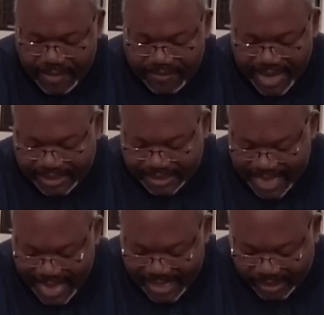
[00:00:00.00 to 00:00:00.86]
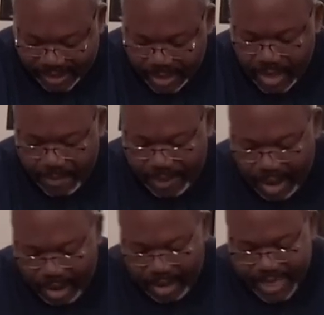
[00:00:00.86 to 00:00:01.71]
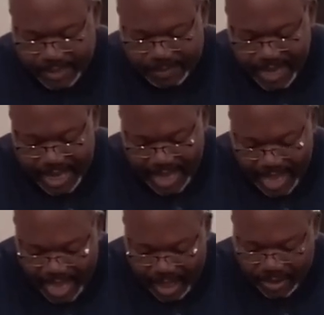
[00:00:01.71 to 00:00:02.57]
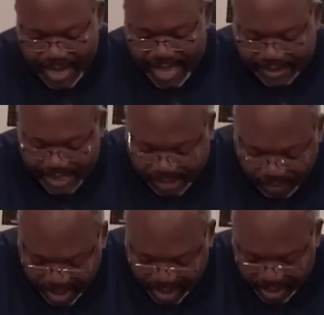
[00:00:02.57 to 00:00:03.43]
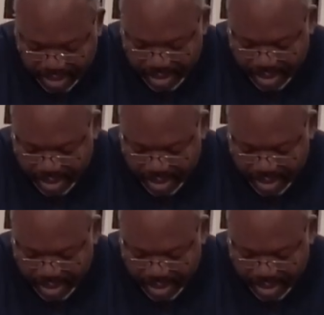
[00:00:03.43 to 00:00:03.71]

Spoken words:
Festus answered, Paul is being held at Caesarea,